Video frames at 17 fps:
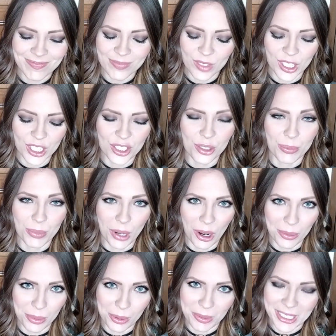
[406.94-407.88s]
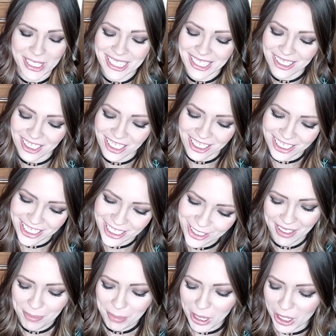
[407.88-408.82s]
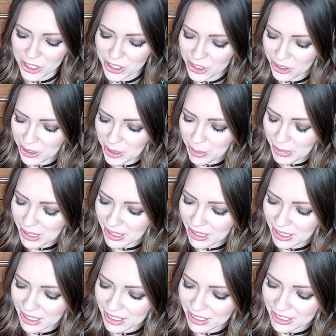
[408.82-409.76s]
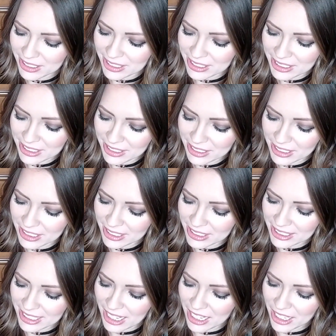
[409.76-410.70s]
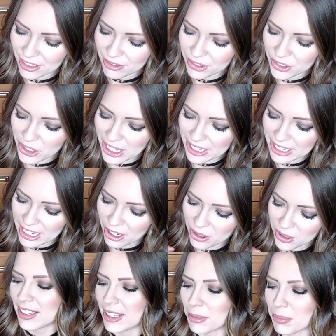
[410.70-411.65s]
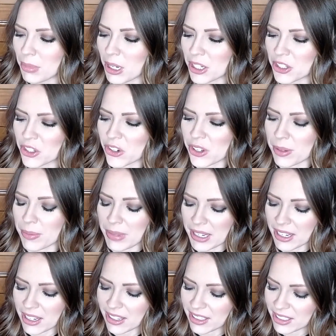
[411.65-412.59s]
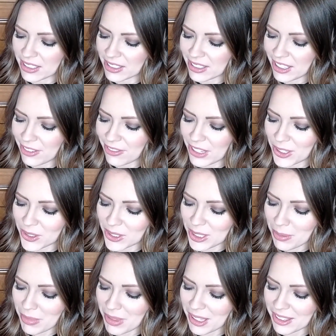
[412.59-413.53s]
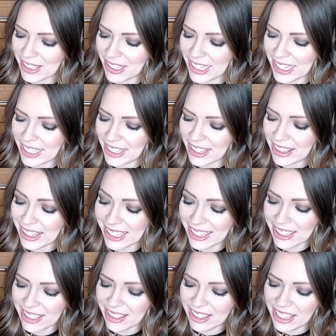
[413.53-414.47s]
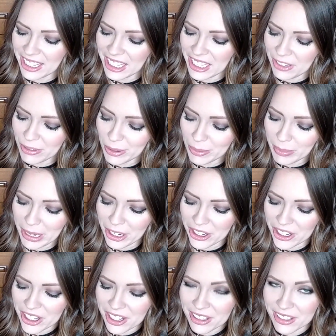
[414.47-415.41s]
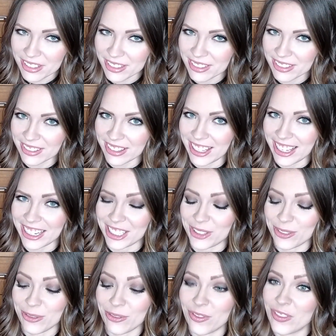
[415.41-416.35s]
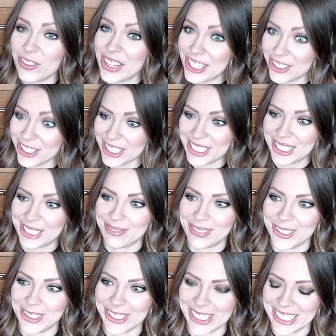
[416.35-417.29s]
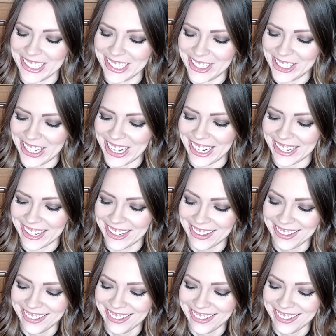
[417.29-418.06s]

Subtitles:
I should probably declutter, partially because it's kind of dried out and partially because I found something that I think I like even better that is very similar in shade.